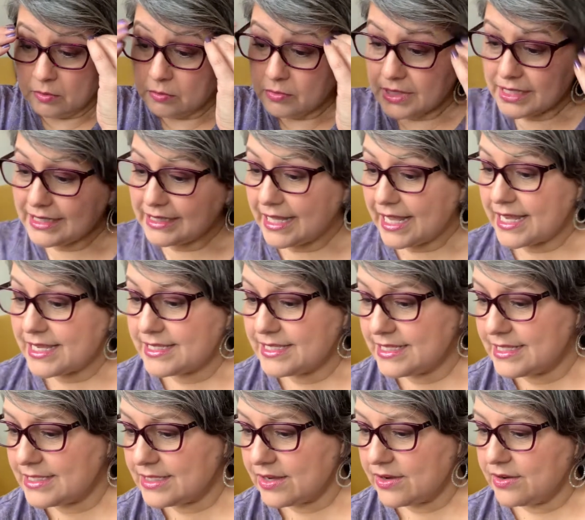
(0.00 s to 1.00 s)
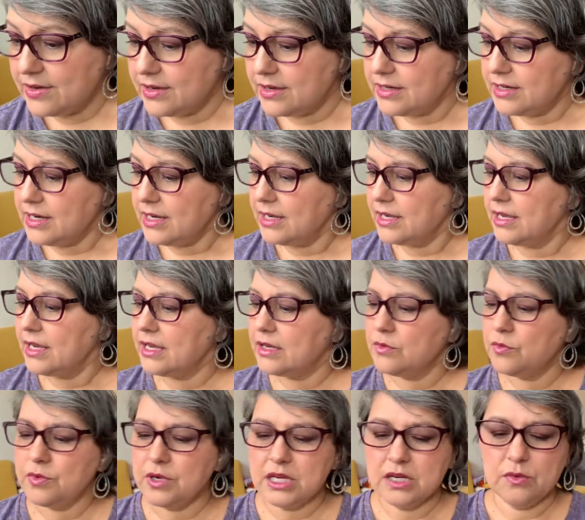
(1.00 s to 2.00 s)
glasses on
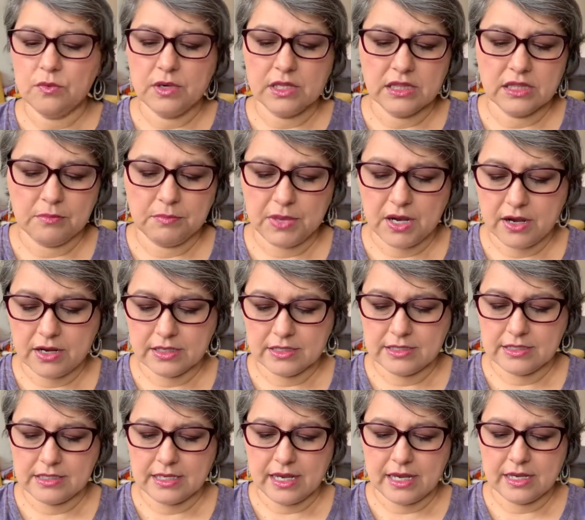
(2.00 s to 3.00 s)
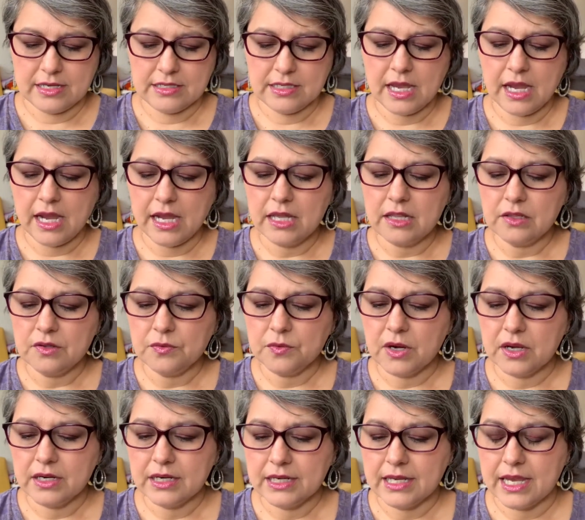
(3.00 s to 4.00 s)
and read what the box says.
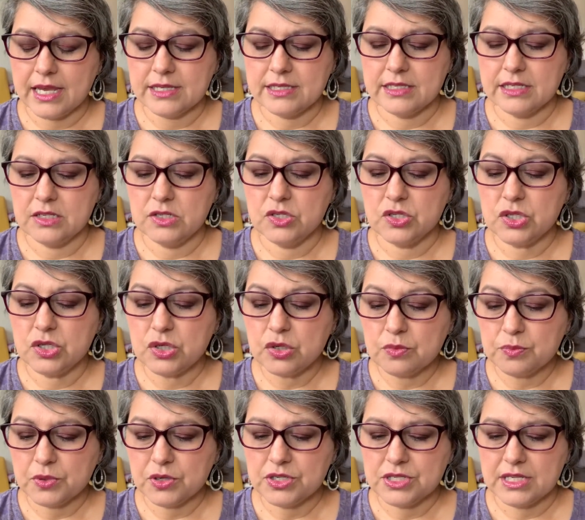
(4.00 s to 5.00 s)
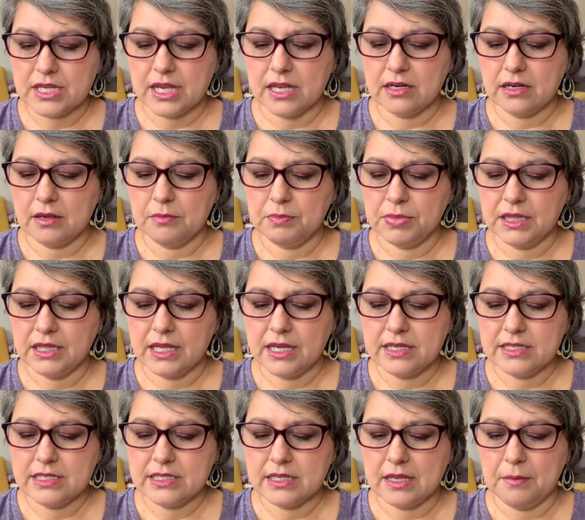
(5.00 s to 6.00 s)
Hyaluronic acid 2%
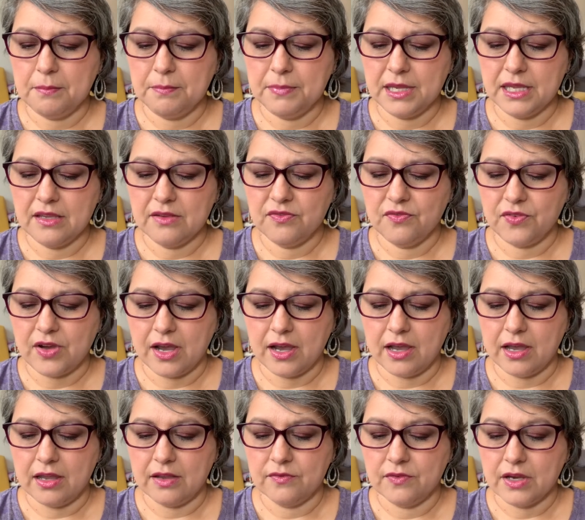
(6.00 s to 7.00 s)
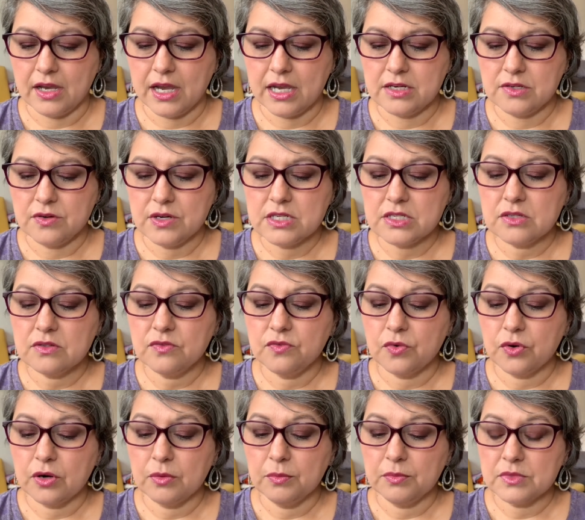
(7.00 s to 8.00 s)
plus B5, a
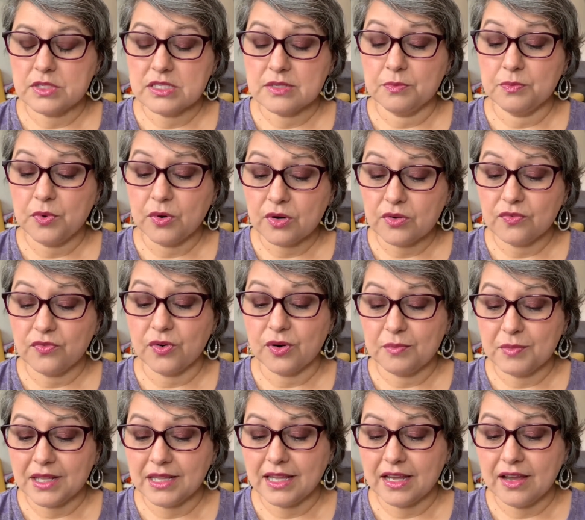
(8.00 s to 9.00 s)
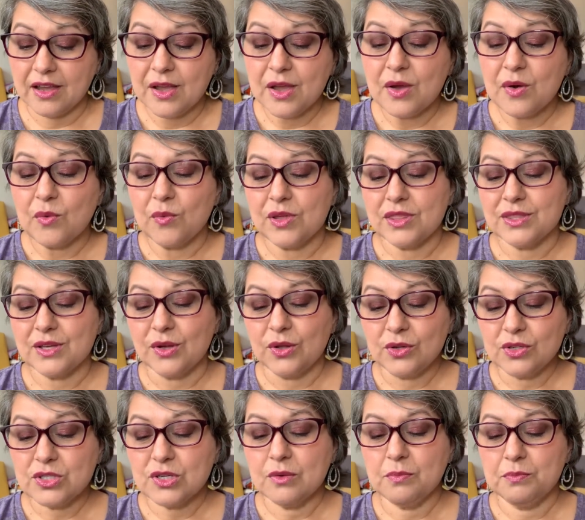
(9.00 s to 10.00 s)
hydration support formula with
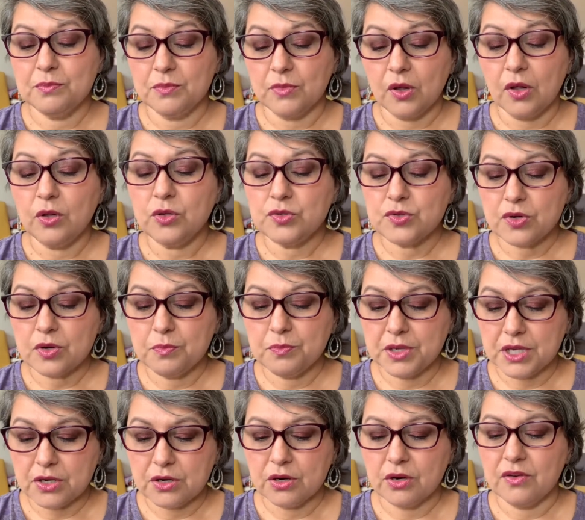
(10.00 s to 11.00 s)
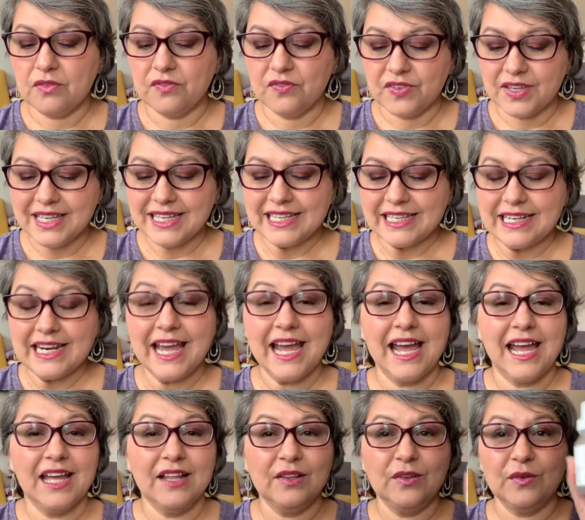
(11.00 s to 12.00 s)
ultra pure vegan
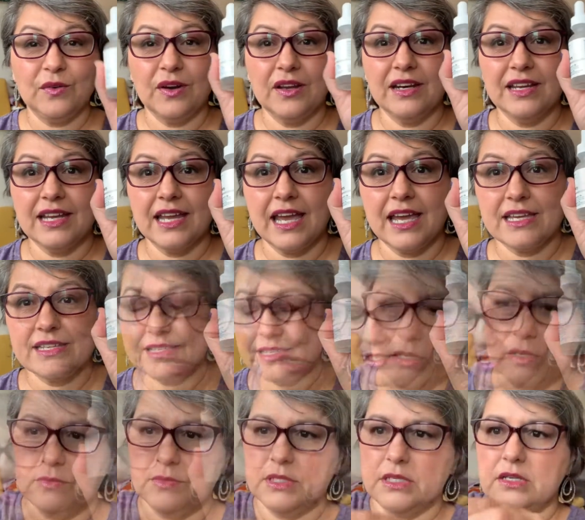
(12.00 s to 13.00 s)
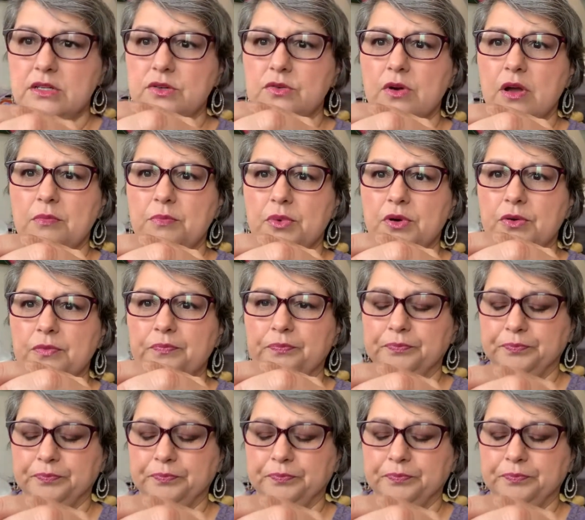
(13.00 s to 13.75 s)
hyaluronic acid. It comes in a dropper.